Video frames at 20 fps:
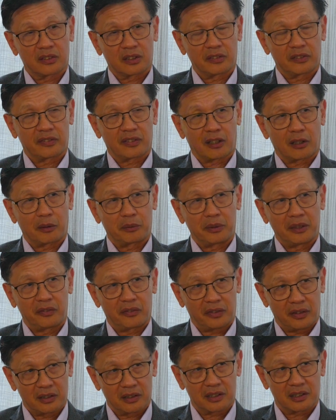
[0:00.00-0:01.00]
therapy
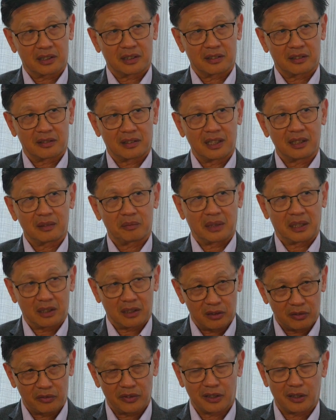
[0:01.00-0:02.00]
first, right? Medical
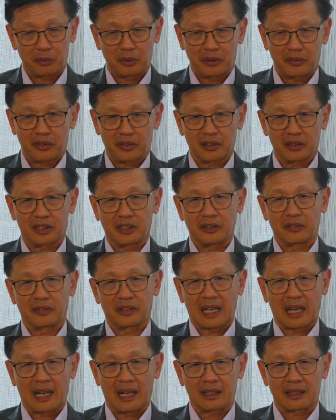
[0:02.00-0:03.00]
therapy first. If
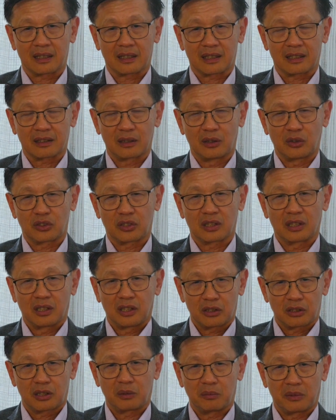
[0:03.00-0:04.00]
those
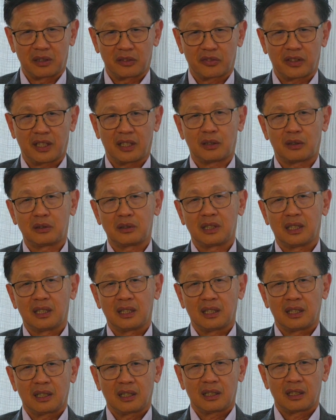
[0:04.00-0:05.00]
treatment fail,
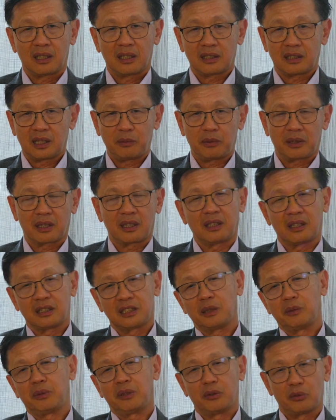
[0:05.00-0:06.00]
and typically a
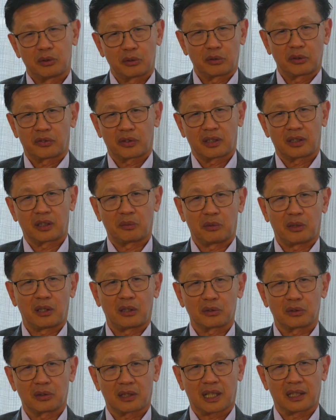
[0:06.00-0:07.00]
GP will refer them on to
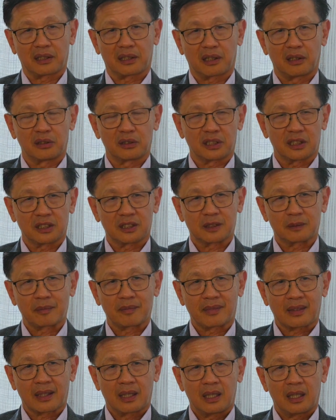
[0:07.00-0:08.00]
gynecologists.
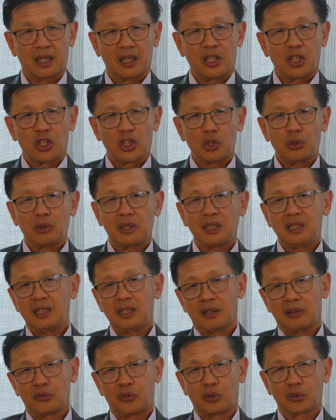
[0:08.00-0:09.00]
UAE,
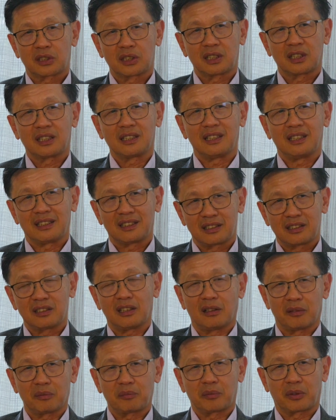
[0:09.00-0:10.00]
unfortunately, is not
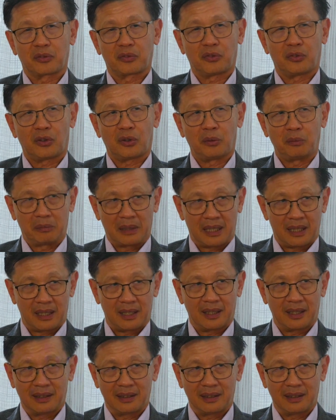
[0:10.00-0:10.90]
performed by